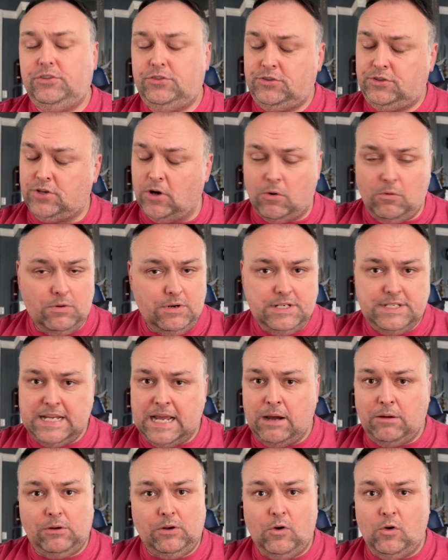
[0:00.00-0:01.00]
Don't
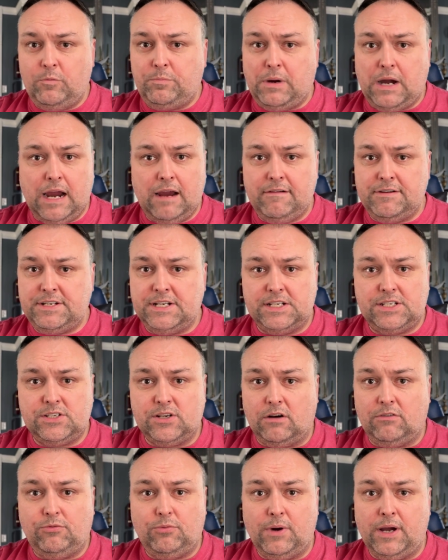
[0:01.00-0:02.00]
download pirated
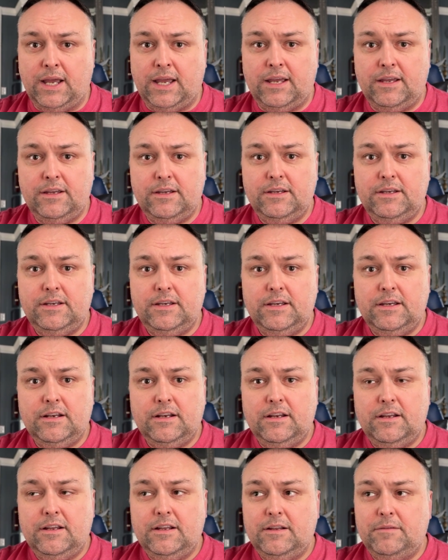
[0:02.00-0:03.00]
software.
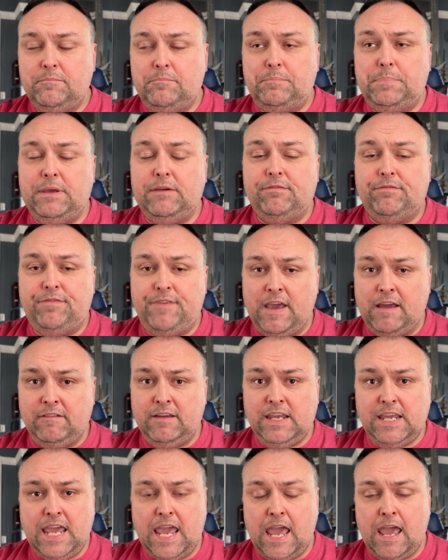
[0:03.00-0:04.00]
Be
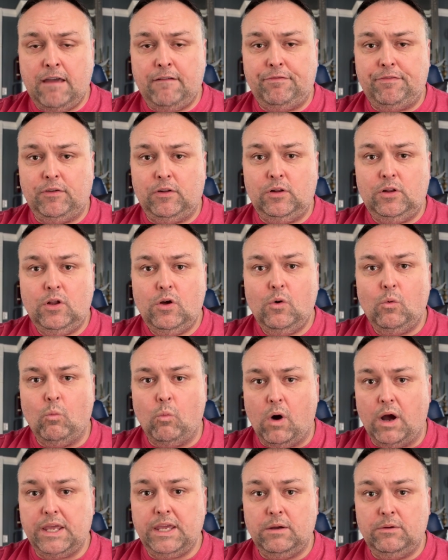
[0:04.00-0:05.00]
very careful
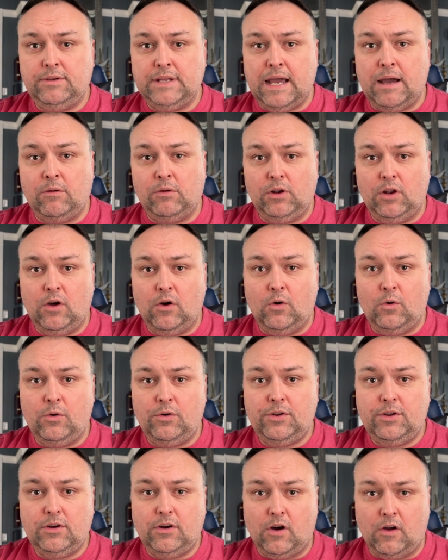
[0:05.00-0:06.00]
what you
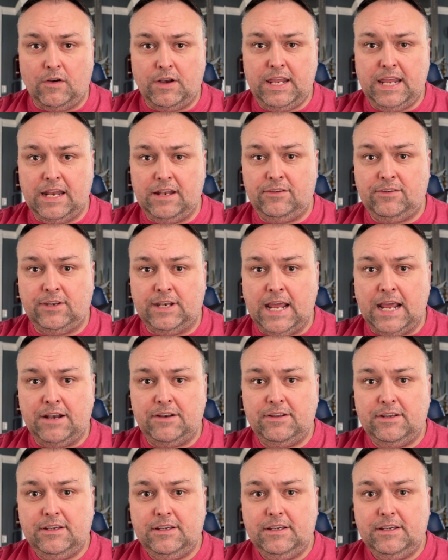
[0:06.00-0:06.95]
download on the internet.